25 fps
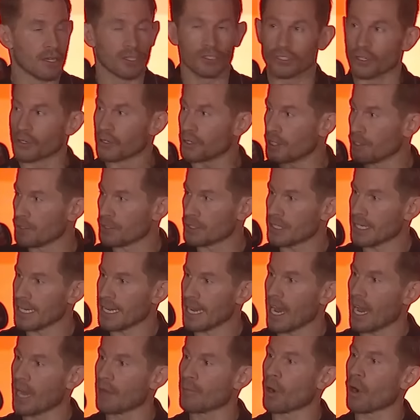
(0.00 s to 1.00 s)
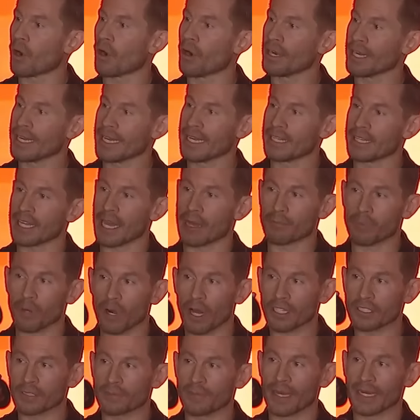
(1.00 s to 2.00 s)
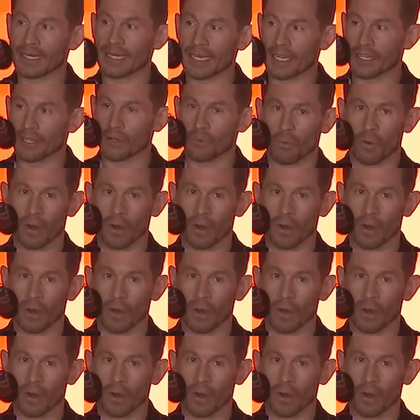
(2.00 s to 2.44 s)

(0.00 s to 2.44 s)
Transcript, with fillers: So do you see how I'm already getting that prospect into